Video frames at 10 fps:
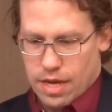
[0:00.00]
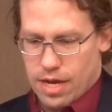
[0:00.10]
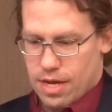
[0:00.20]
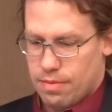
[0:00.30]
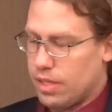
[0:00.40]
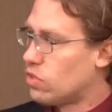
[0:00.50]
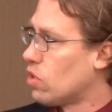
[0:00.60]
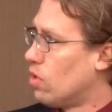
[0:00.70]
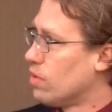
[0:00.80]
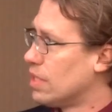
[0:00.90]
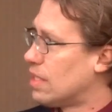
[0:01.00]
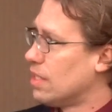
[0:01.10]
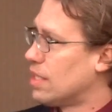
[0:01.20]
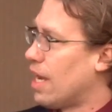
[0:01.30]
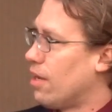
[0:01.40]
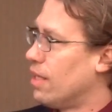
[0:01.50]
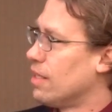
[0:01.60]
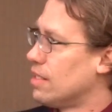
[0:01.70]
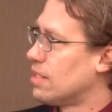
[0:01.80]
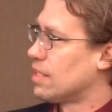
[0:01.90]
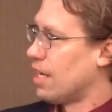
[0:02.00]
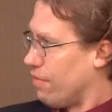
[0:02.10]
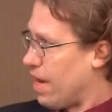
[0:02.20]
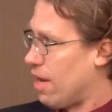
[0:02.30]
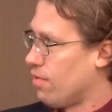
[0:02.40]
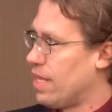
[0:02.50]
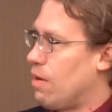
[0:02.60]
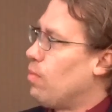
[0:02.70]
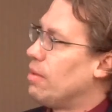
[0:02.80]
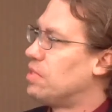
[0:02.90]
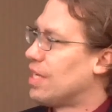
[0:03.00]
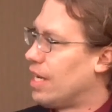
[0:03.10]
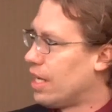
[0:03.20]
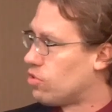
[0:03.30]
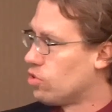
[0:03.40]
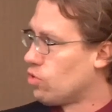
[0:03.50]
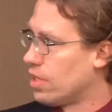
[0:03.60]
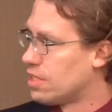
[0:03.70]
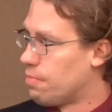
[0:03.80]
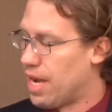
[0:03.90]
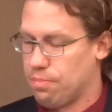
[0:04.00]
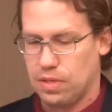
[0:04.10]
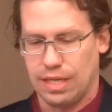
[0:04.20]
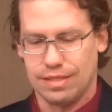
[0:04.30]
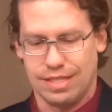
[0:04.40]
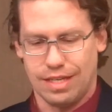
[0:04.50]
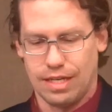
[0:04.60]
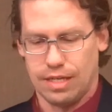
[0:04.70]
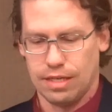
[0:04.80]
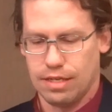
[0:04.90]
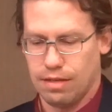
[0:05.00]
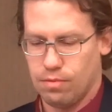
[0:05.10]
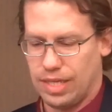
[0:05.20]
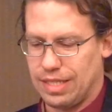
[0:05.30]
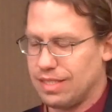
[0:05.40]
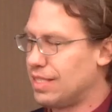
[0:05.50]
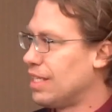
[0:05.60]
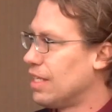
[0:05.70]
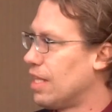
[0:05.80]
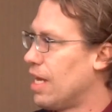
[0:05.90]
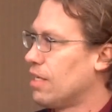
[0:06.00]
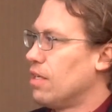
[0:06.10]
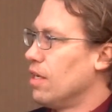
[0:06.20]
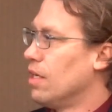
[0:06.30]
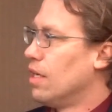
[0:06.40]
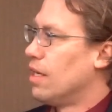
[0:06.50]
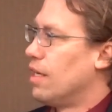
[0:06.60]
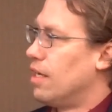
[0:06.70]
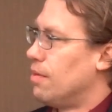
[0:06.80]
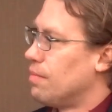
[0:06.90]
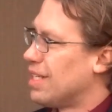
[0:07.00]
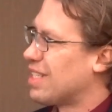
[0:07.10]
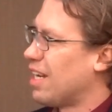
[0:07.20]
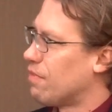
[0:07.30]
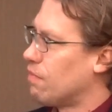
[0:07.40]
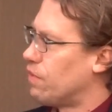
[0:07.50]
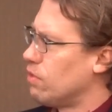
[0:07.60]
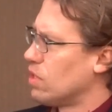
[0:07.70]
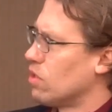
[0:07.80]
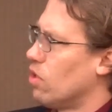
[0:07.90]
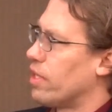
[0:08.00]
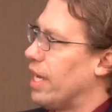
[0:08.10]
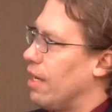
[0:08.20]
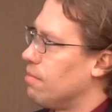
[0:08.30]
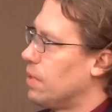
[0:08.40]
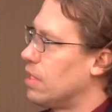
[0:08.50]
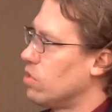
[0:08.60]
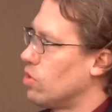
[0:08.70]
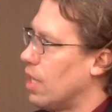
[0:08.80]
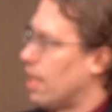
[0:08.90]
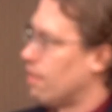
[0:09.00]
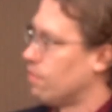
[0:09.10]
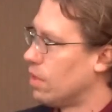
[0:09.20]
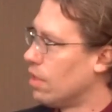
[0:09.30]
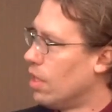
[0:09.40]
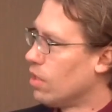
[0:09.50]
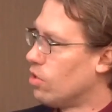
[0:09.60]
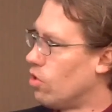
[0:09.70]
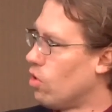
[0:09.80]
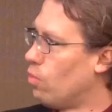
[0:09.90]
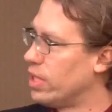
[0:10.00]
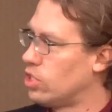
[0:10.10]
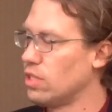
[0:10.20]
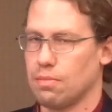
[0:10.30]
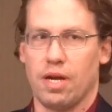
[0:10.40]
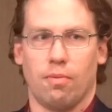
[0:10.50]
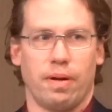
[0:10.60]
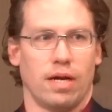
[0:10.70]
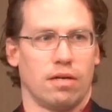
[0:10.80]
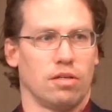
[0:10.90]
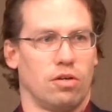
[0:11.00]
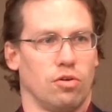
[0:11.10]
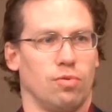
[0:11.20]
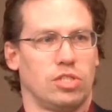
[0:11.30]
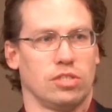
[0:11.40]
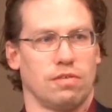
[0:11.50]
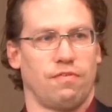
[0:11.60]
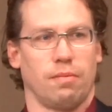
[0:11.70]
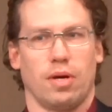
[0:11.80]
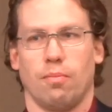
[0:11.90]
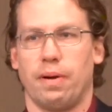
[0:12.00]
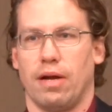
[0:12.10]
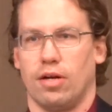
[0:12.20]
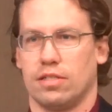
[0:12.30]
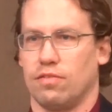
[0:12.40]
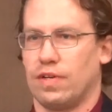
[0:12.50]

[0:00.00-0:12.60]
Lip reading: And so this is kind of how that website actually tries to map things. And we could see that it's kind of confusing to look at because you don't know which is the male parent, you don't know which is the female parent.